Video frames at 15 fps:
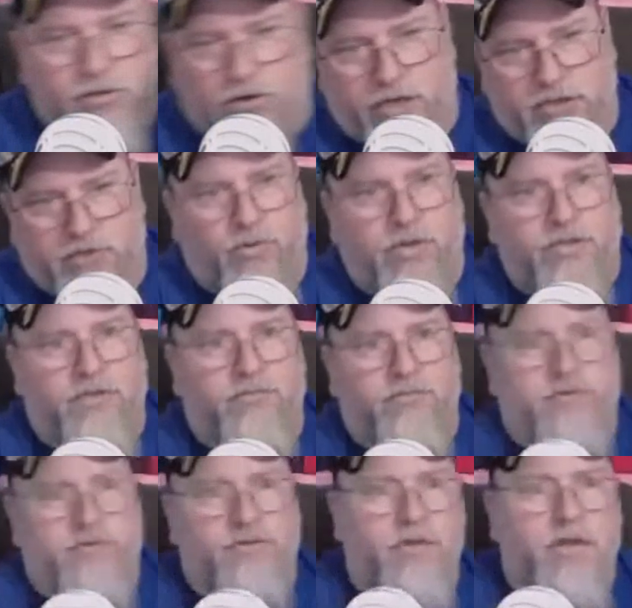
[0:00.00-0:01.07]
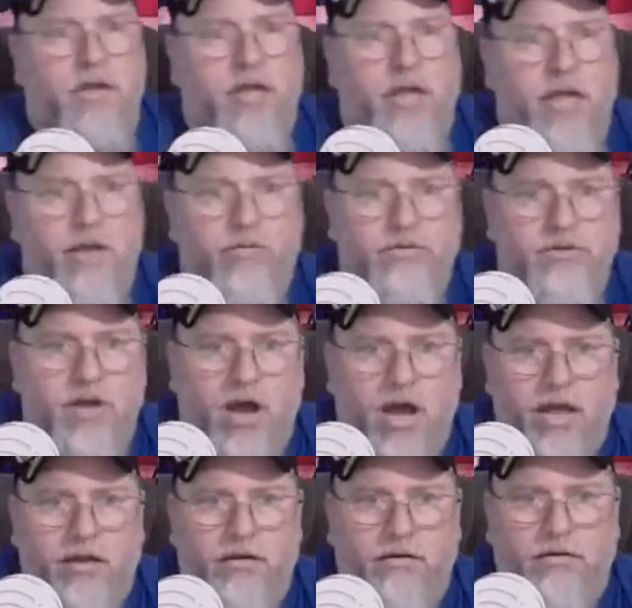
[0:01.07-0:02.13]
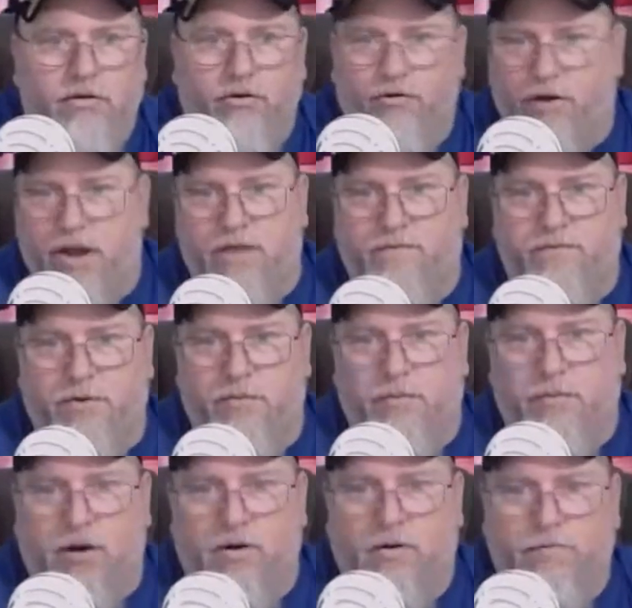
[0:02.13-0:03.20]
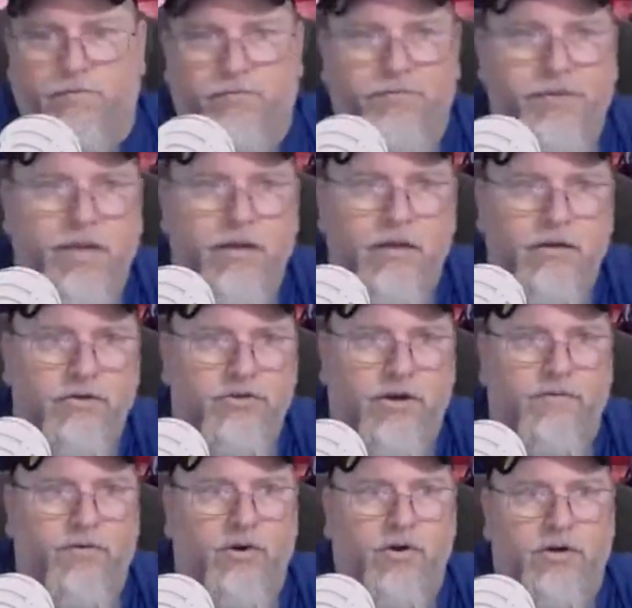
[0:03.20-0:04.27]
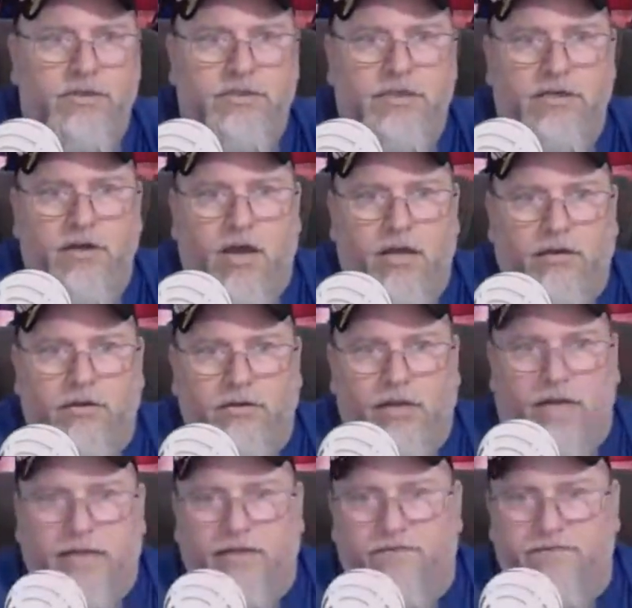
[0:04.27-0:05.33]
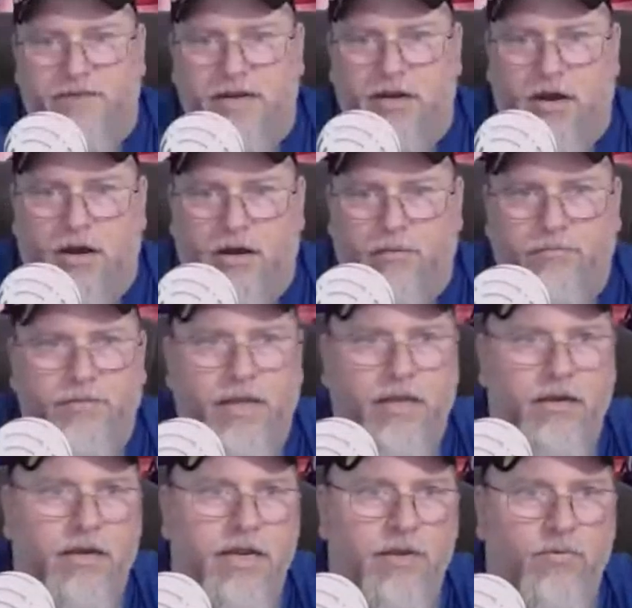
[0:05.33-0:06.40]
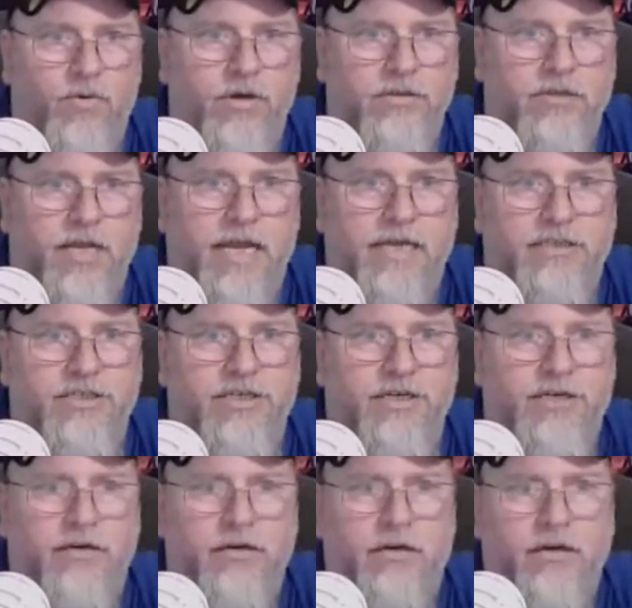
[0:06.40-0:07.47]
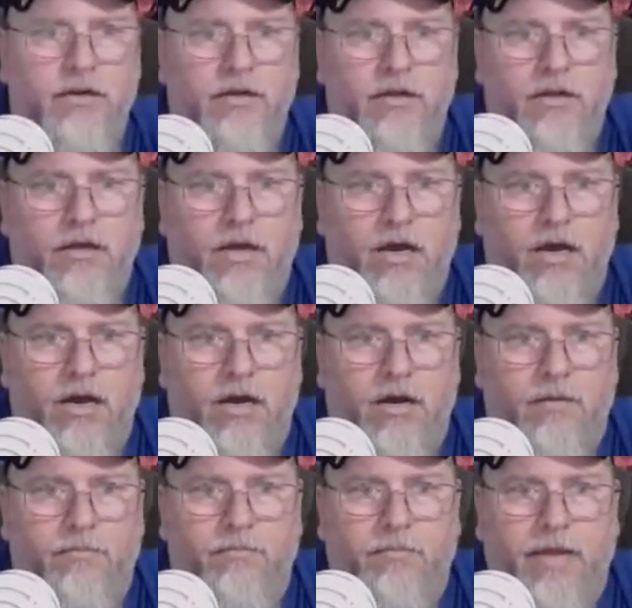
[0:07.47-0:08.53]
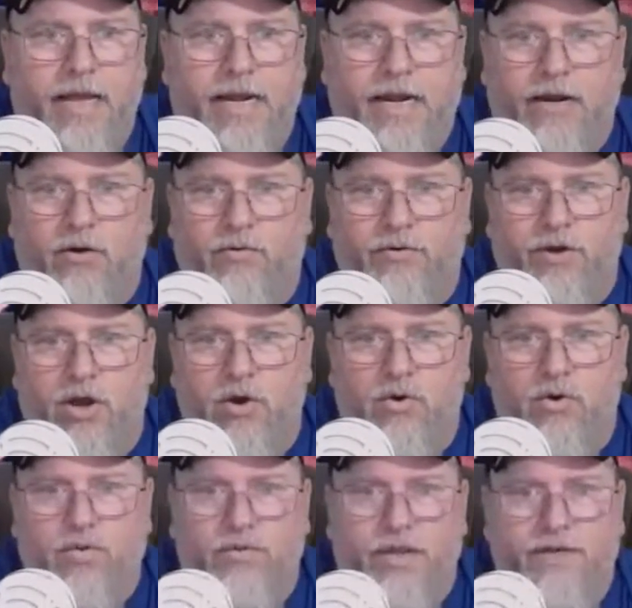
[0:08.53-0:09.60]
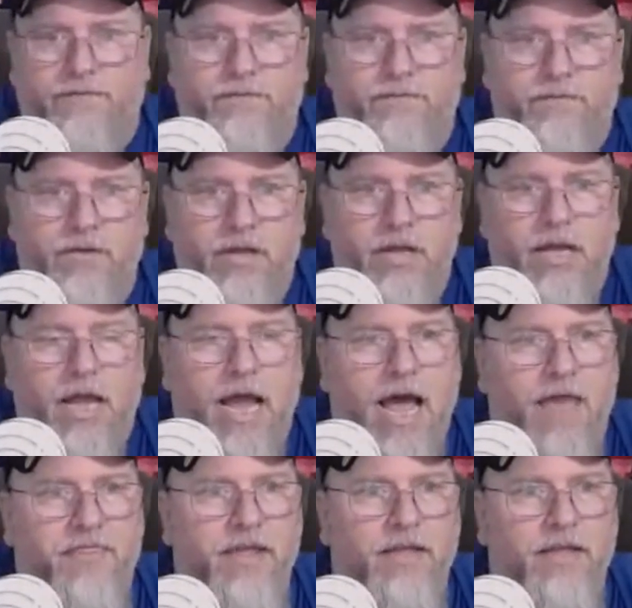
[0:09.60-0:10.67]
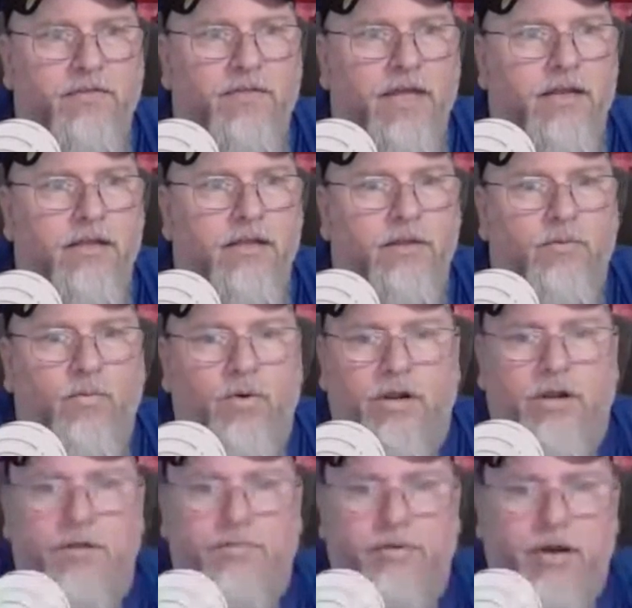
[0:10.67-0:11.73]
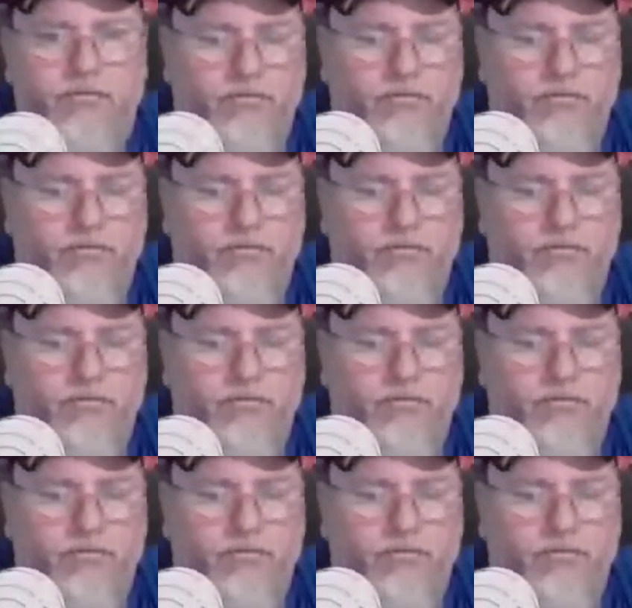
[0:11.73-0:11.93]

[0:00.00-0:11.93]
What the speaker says: just was. It was not great football. Trevor Lawrence did not look like the phenom that he was last year. And I don't know that I think that one of the problems